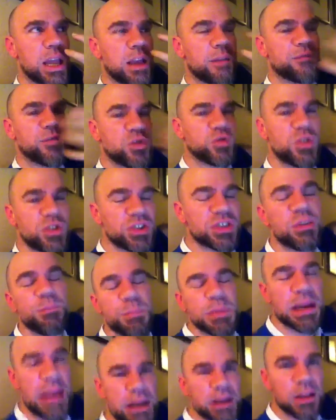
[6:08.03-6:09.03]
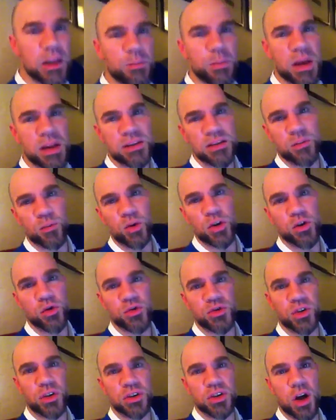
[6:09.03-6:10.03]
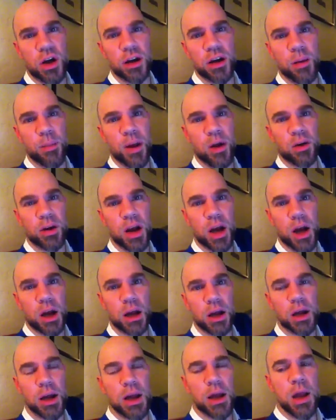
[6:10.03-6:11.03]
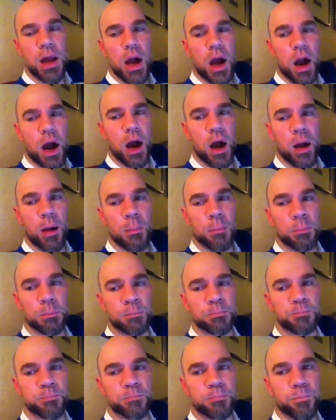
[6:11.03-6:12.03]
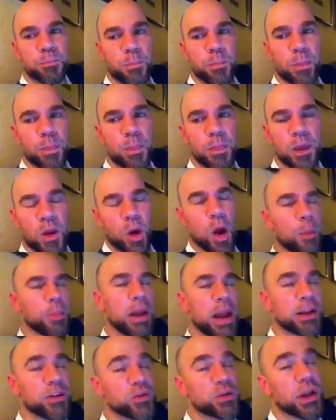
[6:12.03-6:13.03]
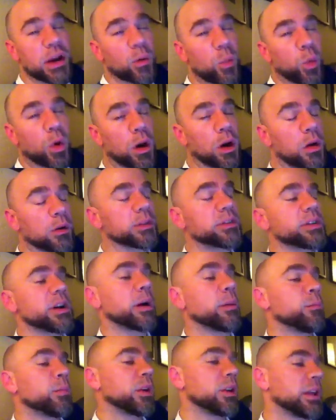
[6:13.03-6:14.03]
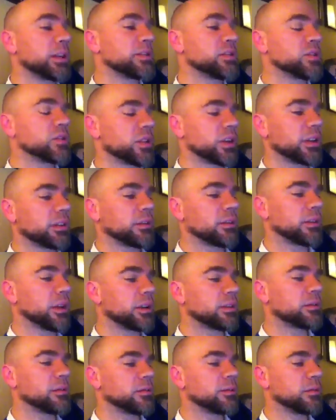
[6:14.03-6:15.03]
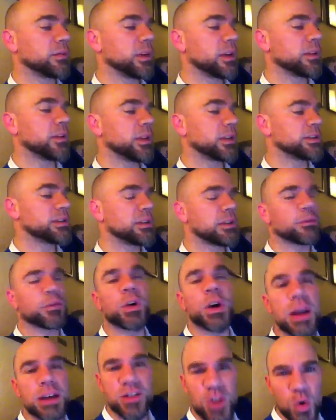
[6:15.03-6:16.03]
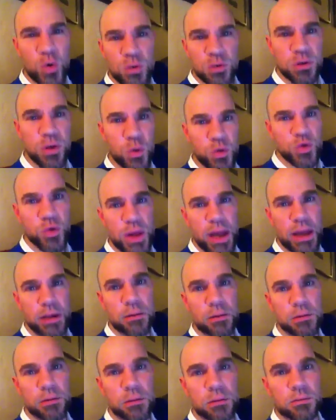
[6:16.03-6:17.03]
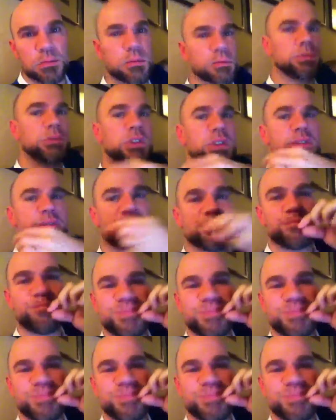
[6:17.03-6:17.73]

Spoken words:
if you just immediately meet someone and you start talking about cock, I do that at work all the time, but that's different. Don't do that. Just